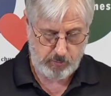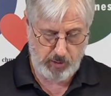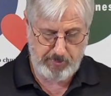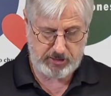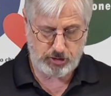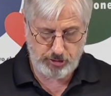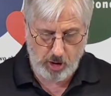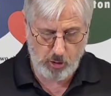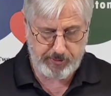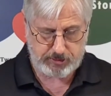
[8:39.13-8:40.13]
We must
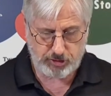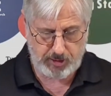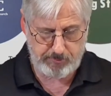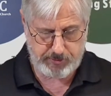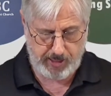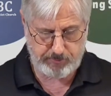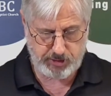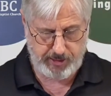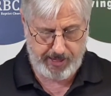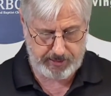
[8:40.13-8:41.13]
know that sometimes
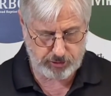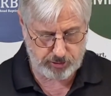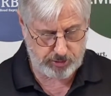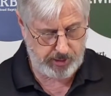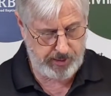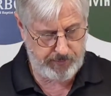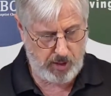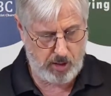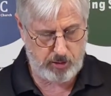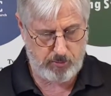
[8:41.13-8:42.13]
the answer to even
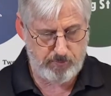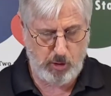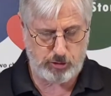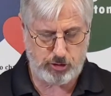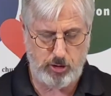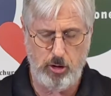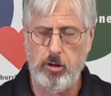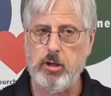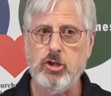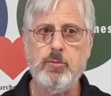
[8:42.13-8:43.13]
our most
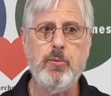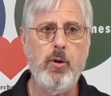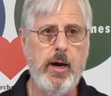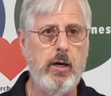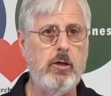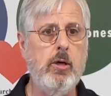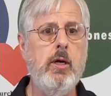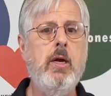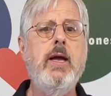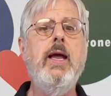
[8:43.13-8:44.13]
earnest prayer
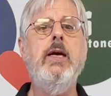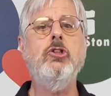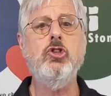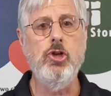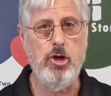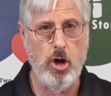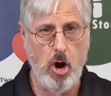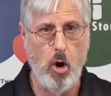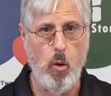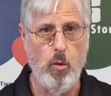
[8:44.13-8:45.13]
is
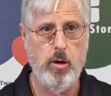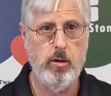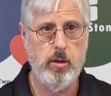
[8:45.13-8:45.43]
no.